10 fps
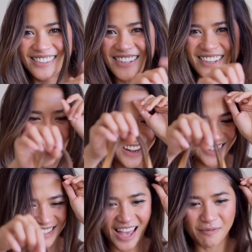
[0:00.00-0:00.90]
So that
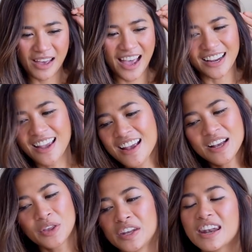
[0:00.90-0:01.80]
is that bag.
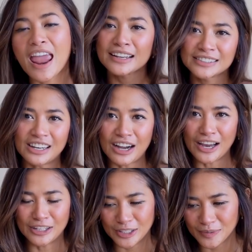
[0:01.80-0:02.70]
The next
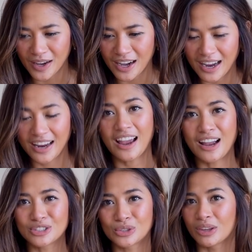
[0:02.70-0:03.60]
item I
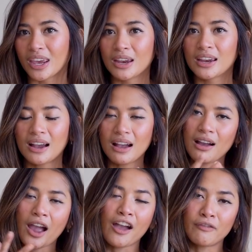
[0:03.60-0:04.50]
actually
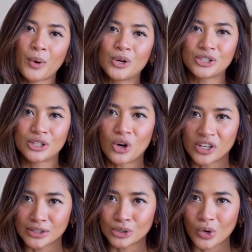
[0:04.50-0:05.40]
have posted on
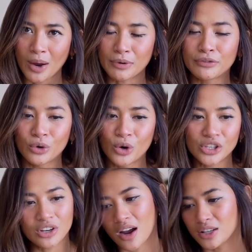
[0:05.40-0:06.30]
Instagram before.
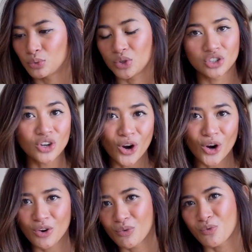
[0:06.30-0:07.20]
You guys would
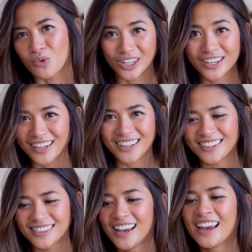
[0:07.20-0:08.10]
know what it
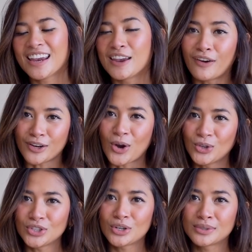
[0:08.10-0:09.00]
is. If I
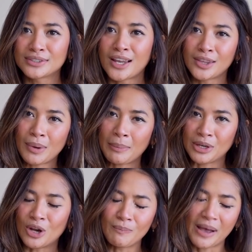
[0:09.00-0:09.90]
told you it was another Papillon